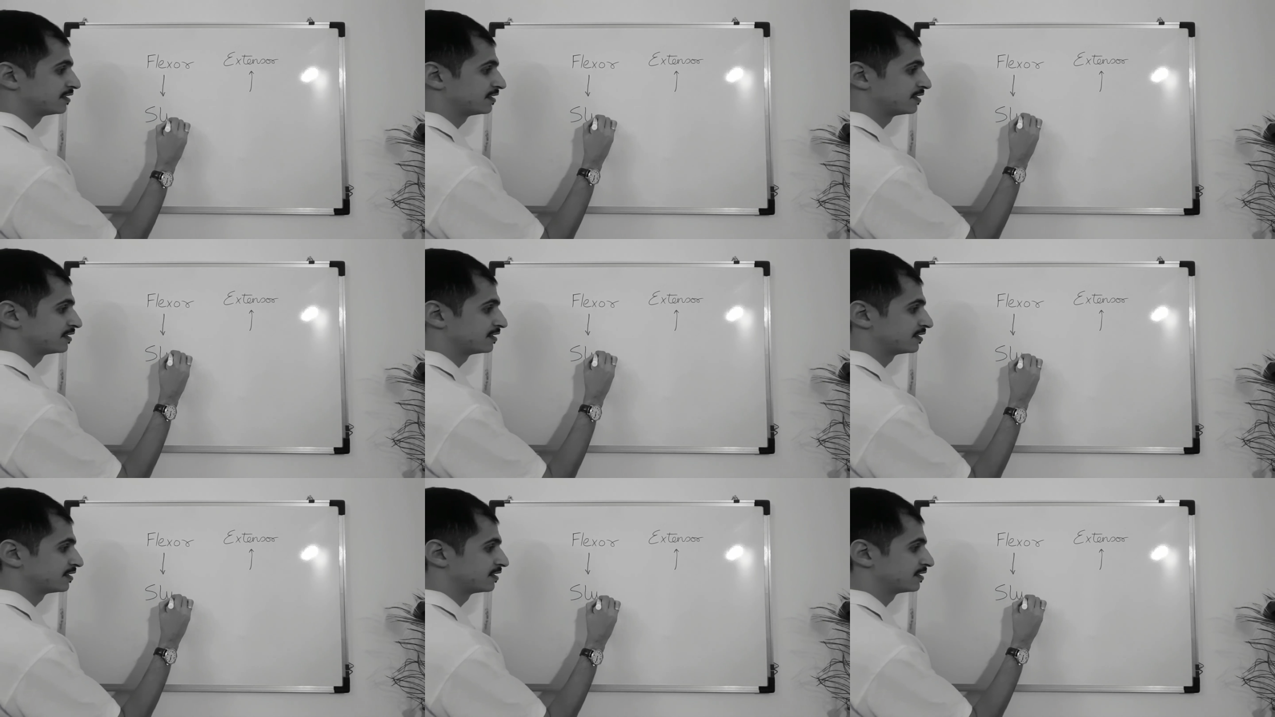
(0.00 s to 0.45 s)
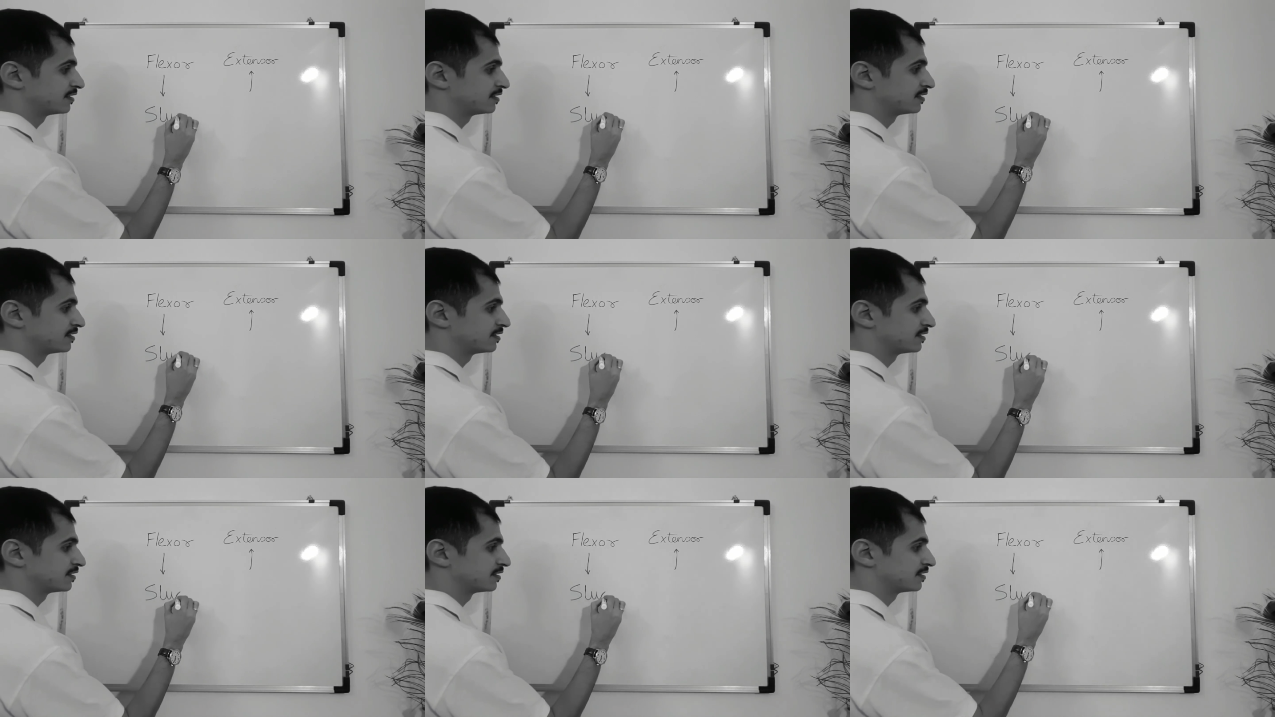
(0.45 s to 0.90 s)

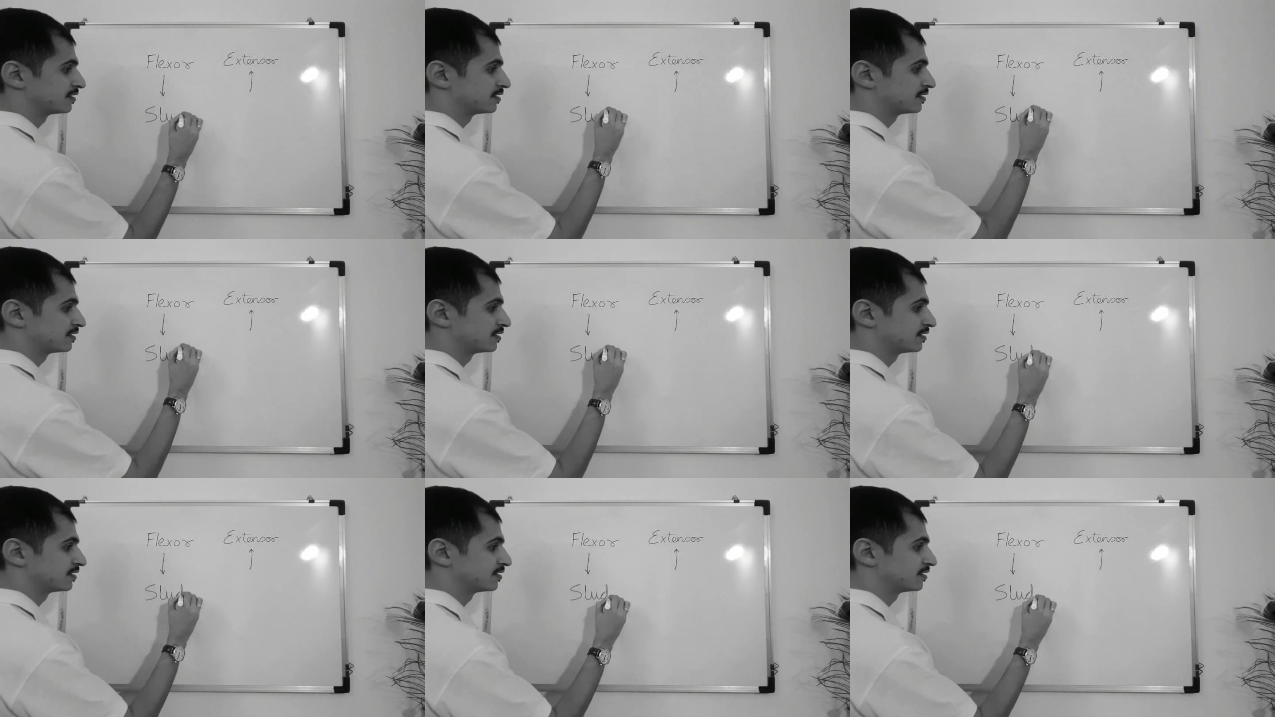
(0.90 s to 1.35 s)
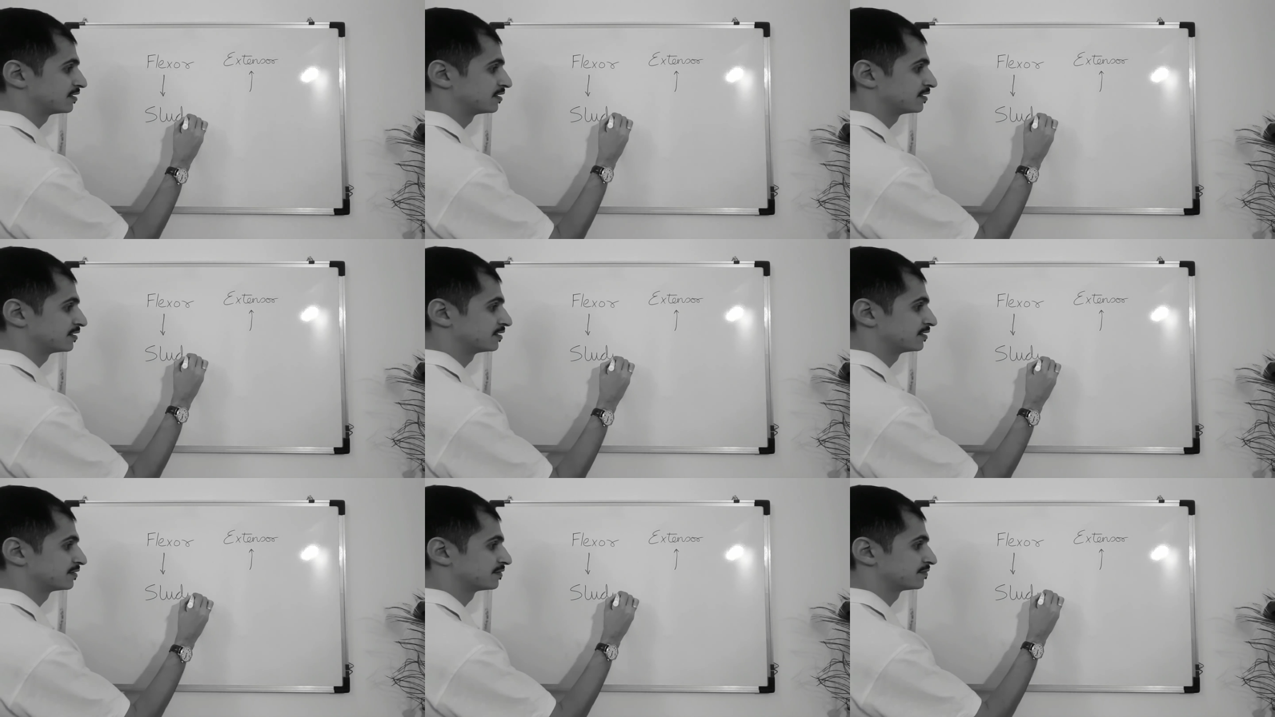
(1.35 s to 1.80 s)

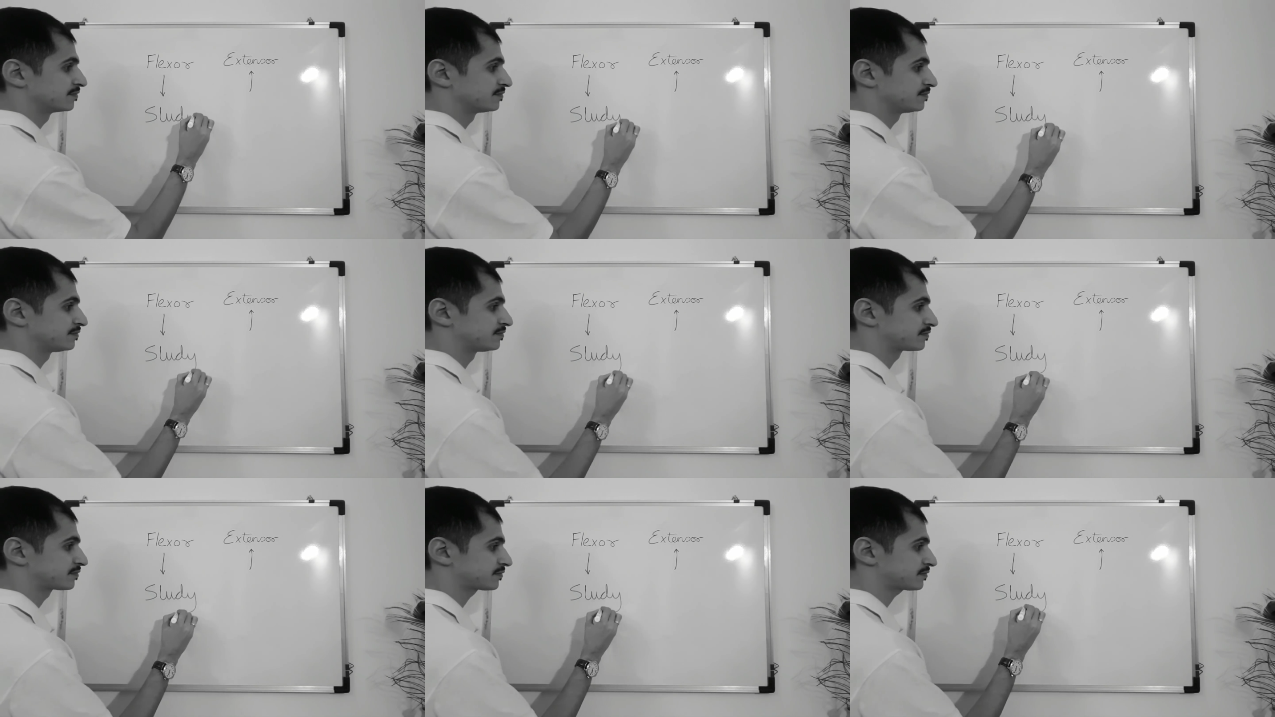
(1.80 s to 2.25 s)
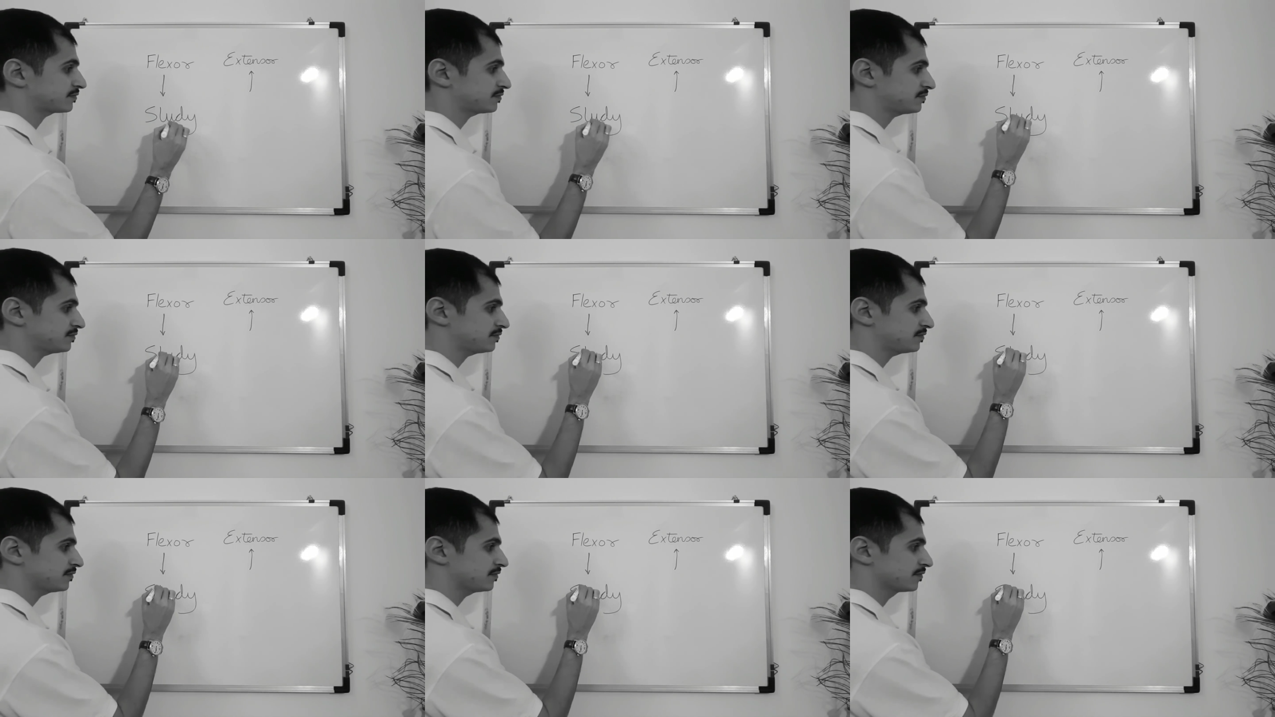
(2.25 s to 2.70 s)

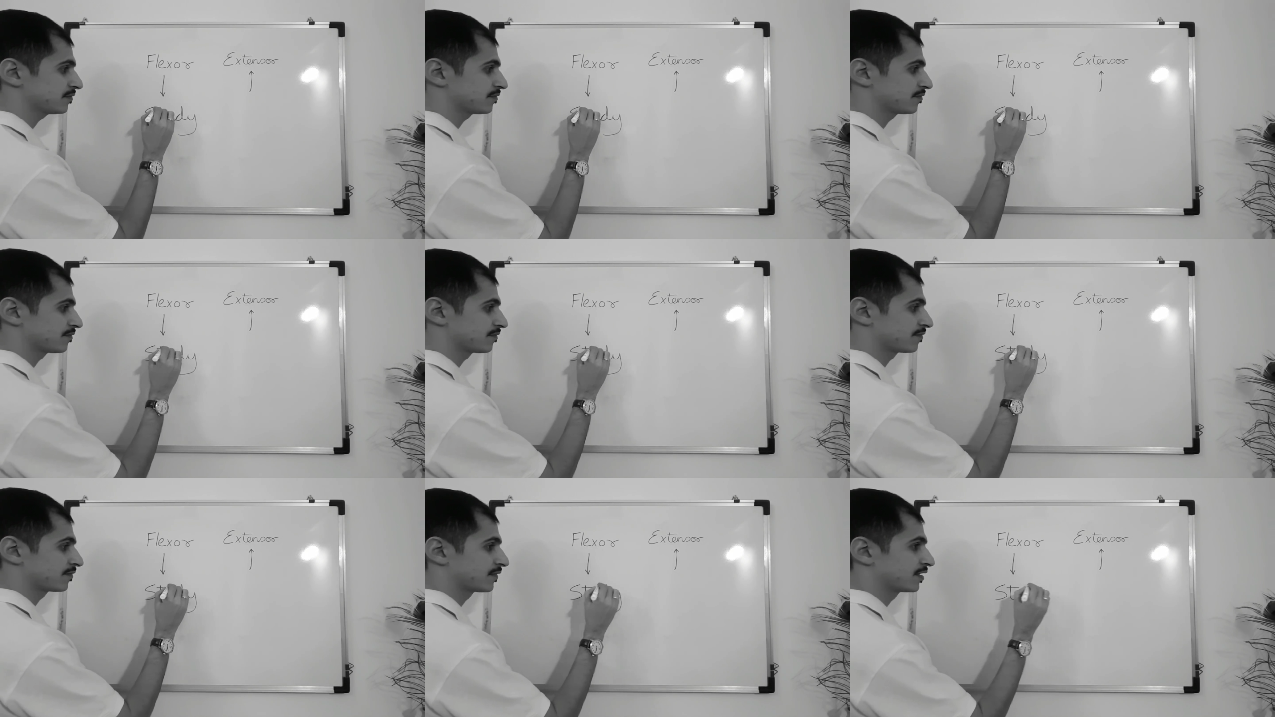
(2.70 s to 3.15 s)
No one is speaking in this clip.